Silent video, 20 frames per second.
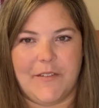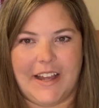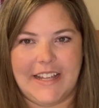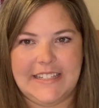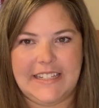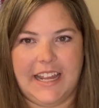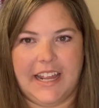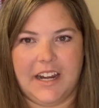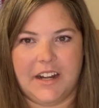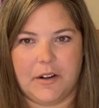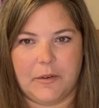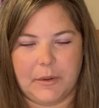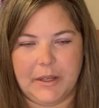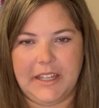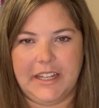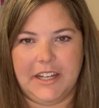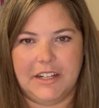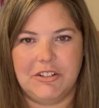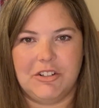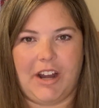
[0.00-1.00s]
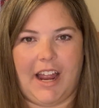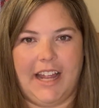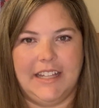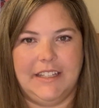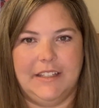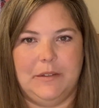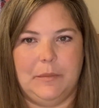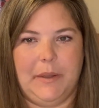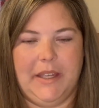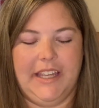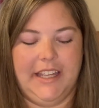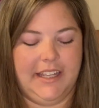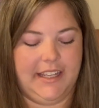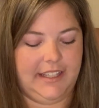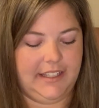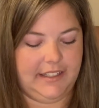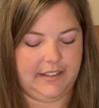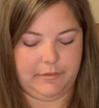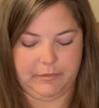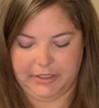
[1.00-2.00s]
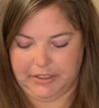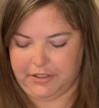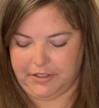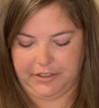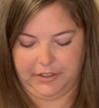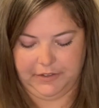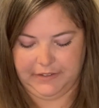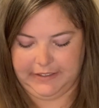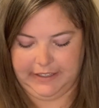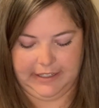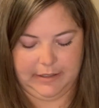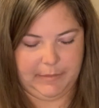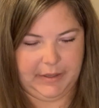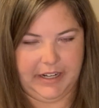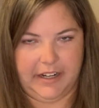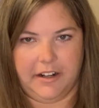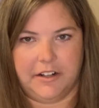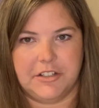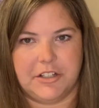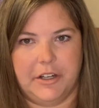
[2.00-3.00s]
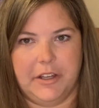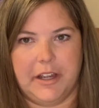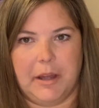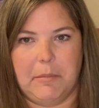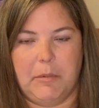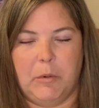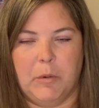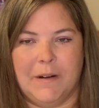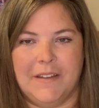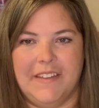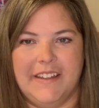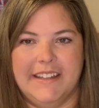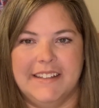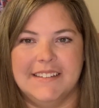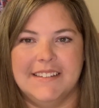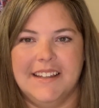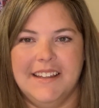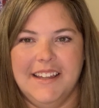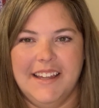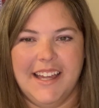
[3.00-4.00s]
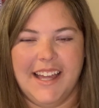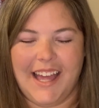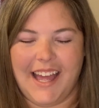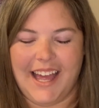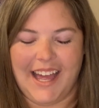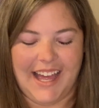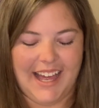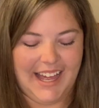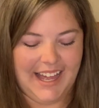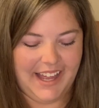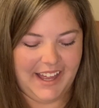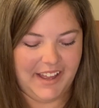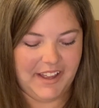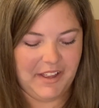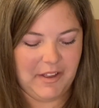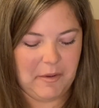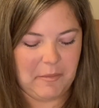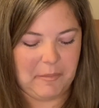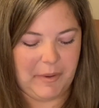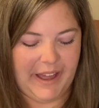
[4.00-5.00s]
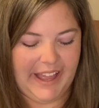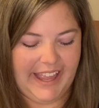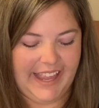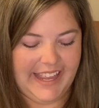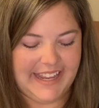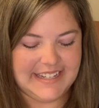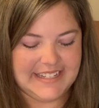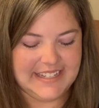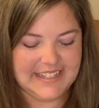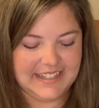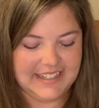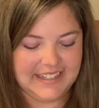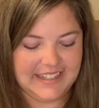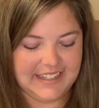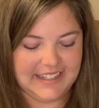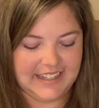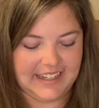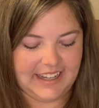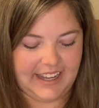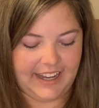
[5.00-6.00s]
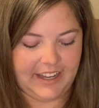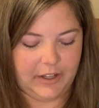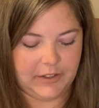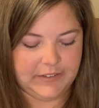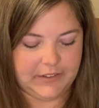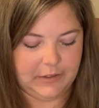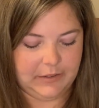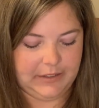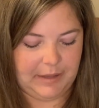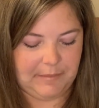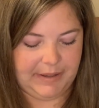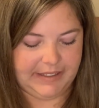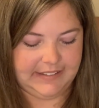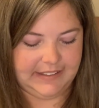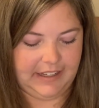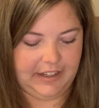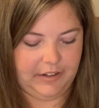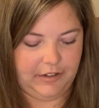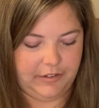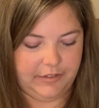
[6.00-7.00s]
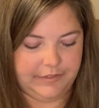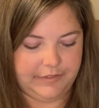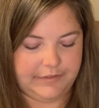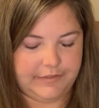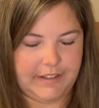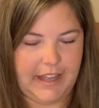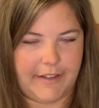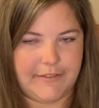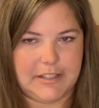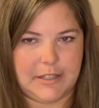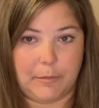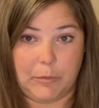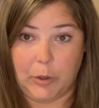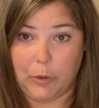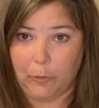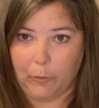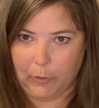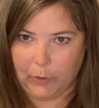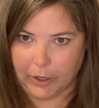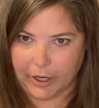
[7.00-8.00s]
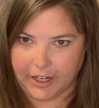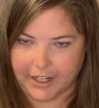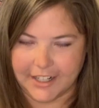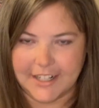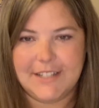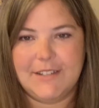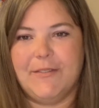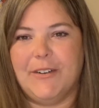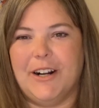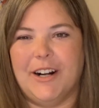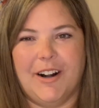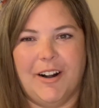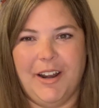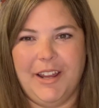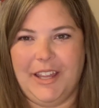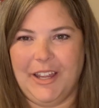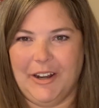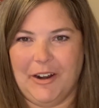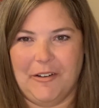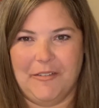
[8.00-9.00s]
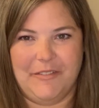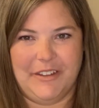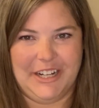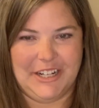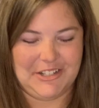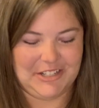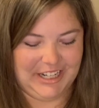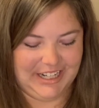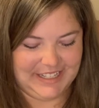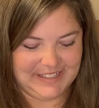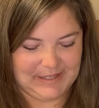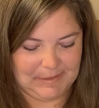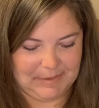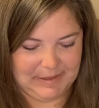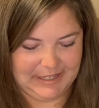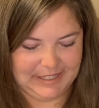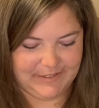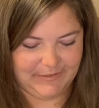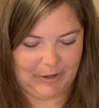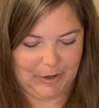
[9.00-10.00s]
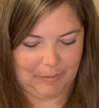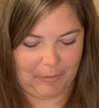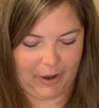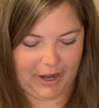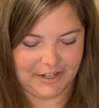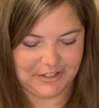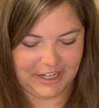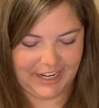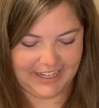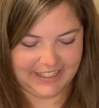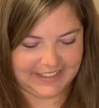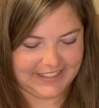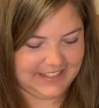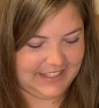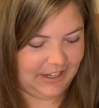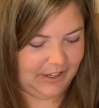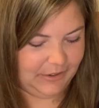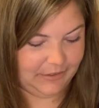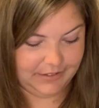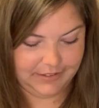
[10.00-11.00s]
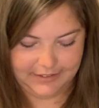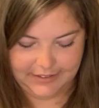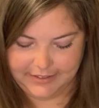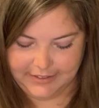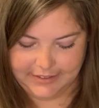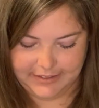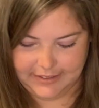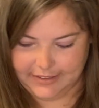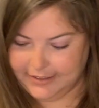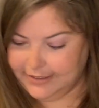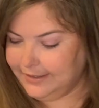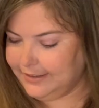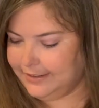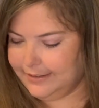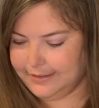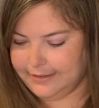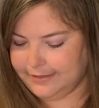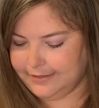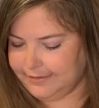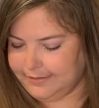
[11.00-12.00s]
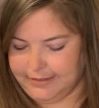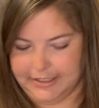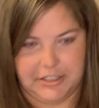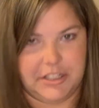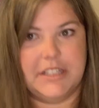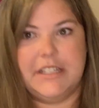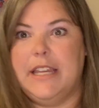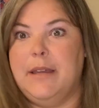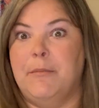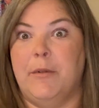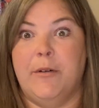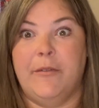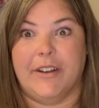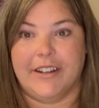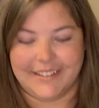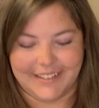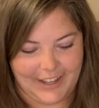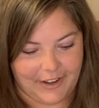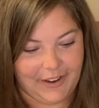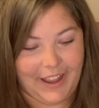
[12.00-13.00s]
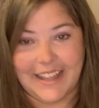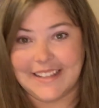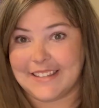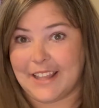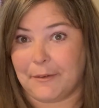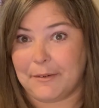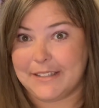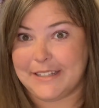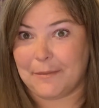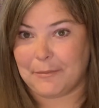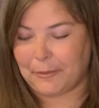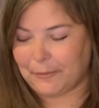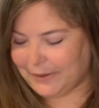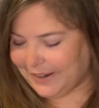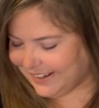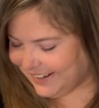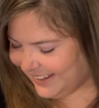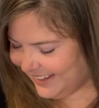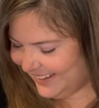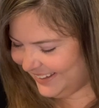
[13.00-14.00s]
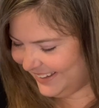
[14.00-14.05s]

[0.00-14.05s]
I stayed really on track this week, which you'll see in a minute. I'll show you a couple more things. But I also let myself have some rewards for, you know, finishing some of these fall projects. So let's just keep moving. Okay, so that was number one.